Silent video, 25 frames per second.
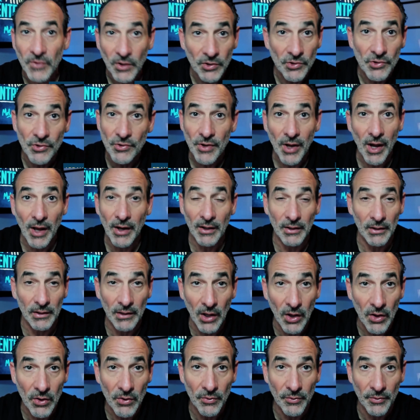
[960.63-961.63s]
you're not
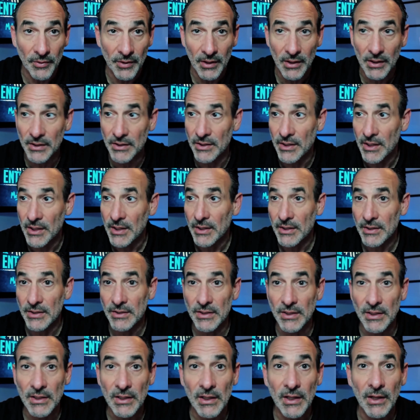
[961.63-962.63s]
alone in
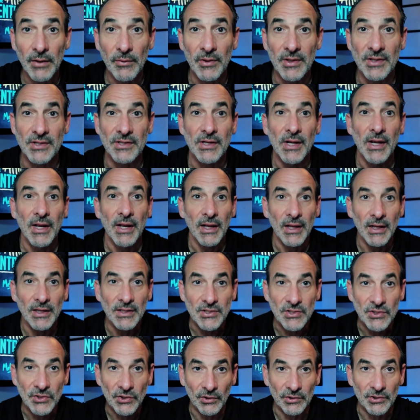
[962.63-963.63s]
dealing with this. It
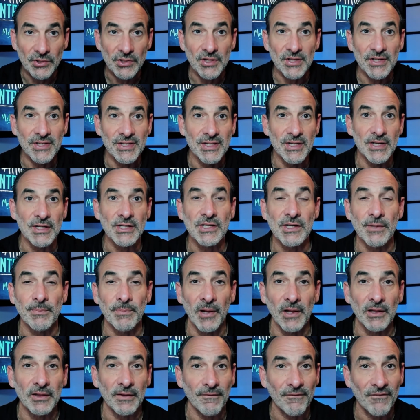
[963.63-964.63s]
starts to
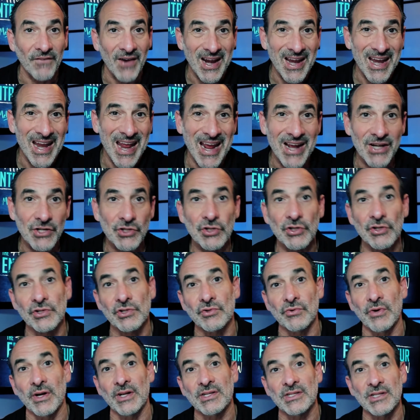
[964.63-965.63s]
dissipate the financial
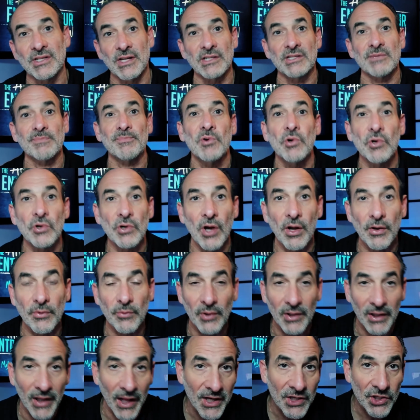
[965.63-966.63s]
stress that's put on
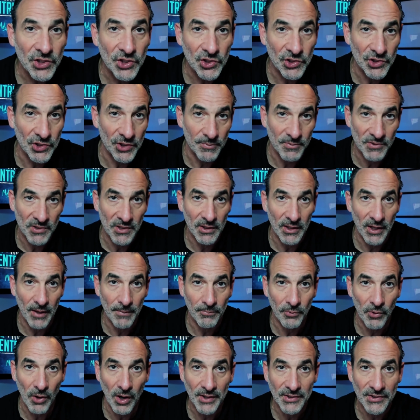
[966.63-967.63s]
relationships in that
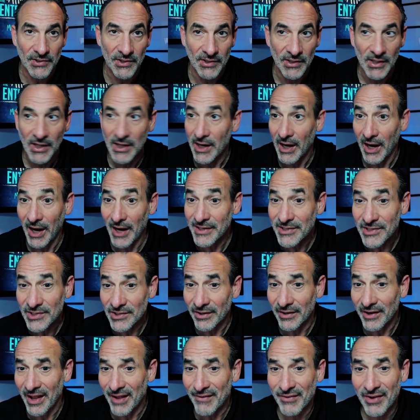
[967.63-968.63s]
process. I
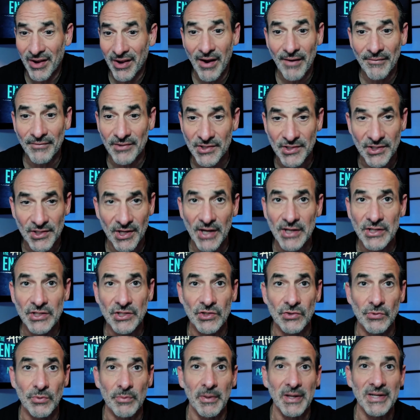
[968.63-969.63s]
started having
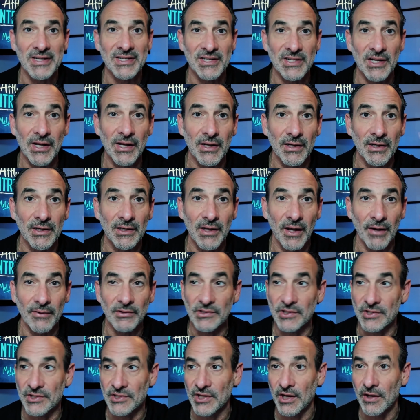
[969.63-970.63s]
conversations with my son. I
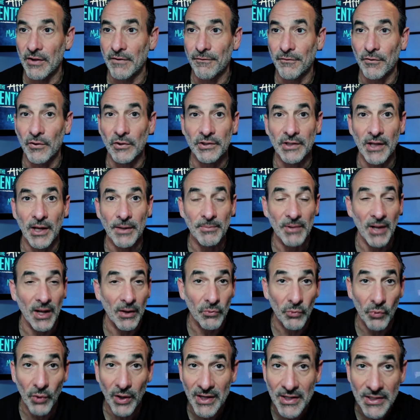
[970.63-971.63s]
was a single full-time
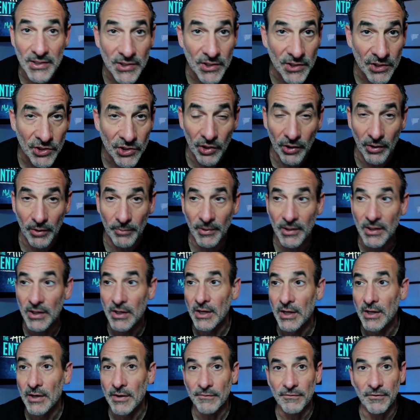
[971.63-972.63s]
dad, raised Jeremy
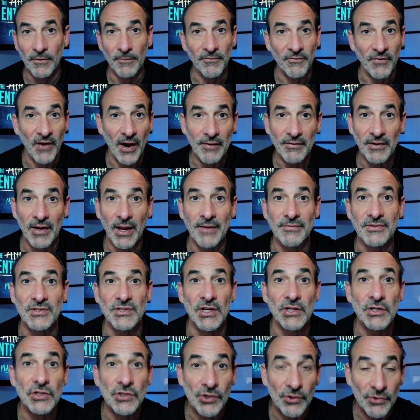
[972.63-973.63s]
from 5 and a half,
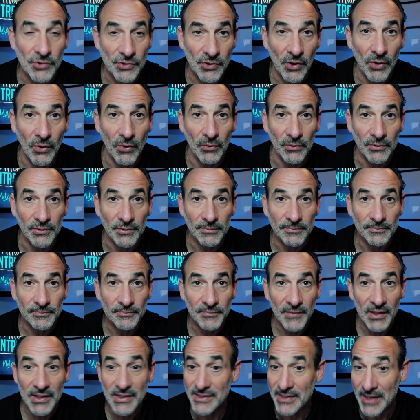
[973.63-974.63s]
6 years old.
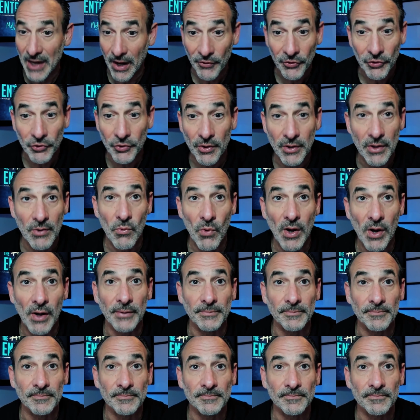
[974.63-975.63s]
He's now 31.